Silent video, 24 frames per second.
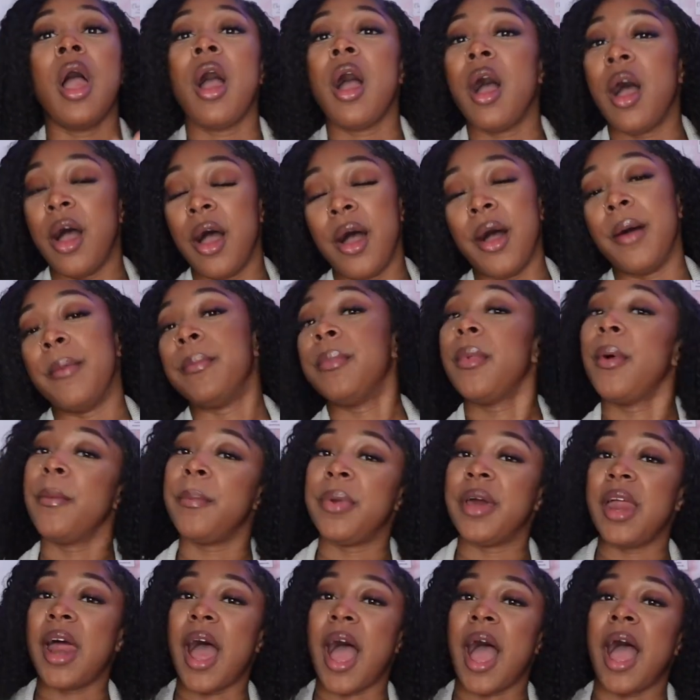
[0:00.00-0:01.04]

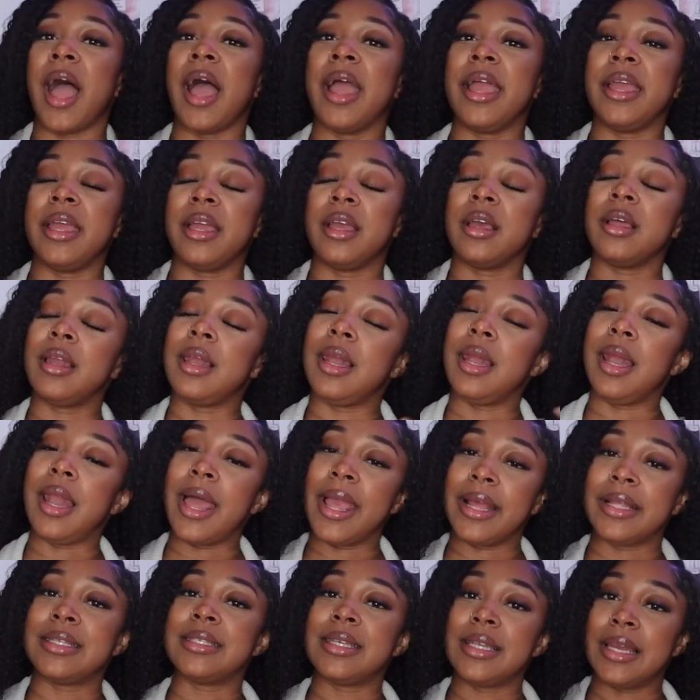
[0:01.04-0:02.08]
But I
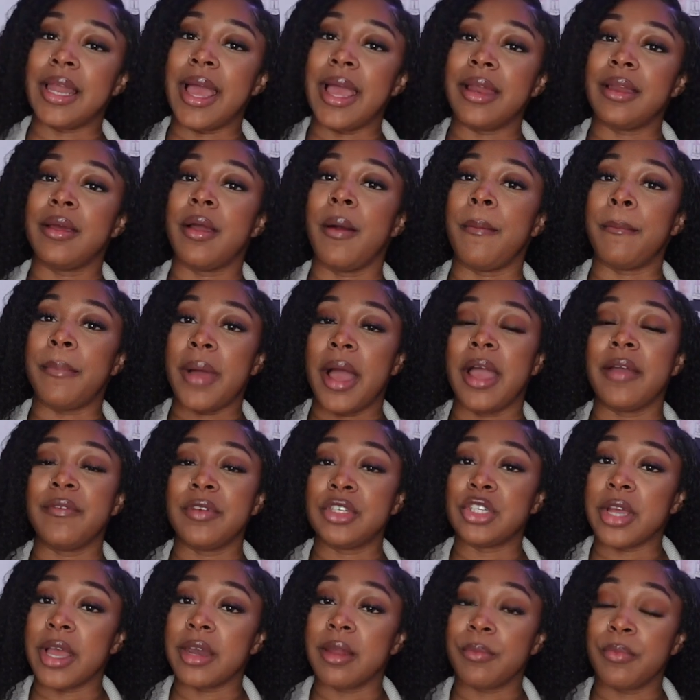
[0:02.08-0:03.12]
like to let my
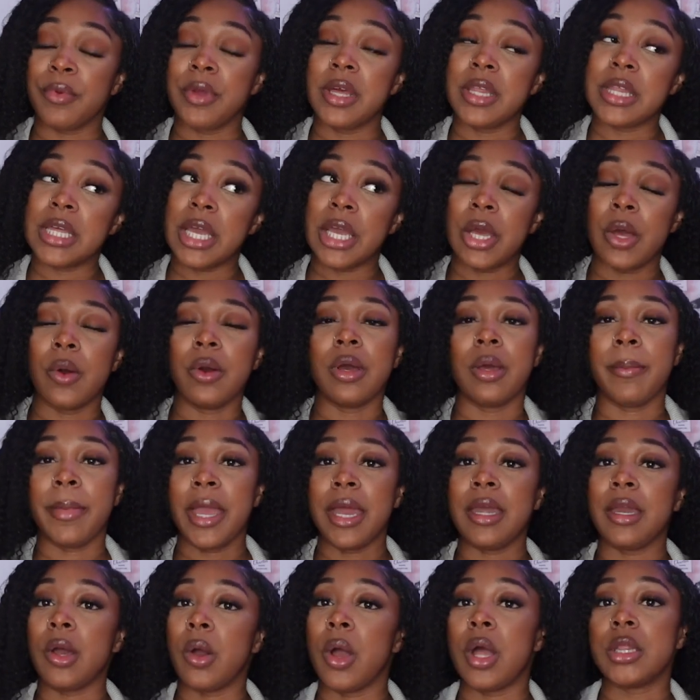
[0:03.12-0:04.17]
vagina breathe and go
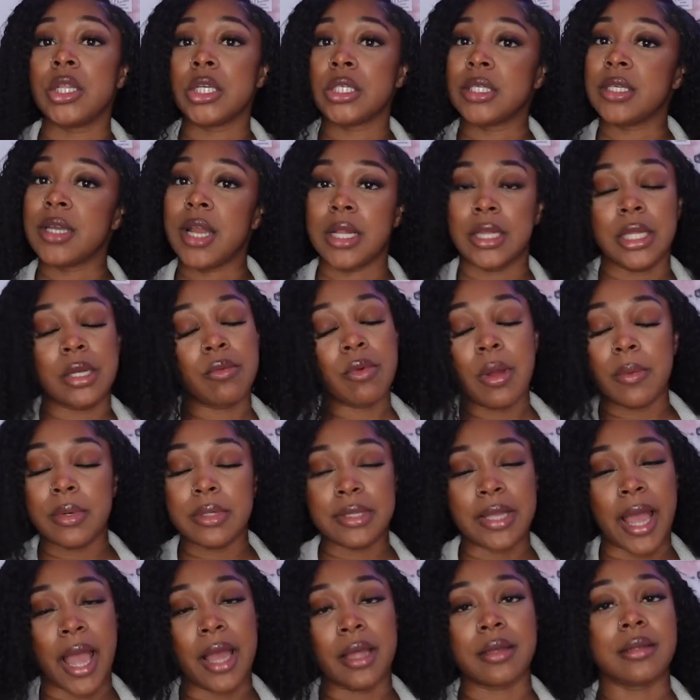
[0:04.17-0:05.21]
commando, and there's nothing wrong with
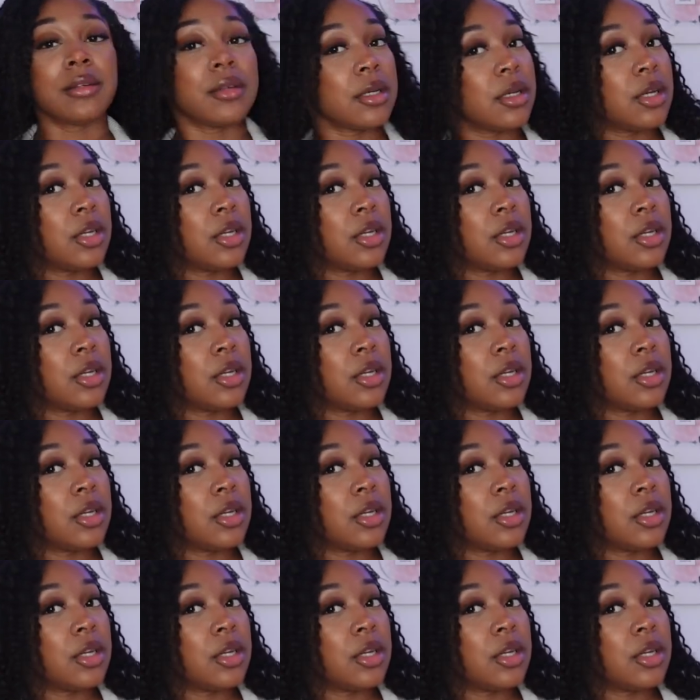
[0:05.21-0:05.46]
that.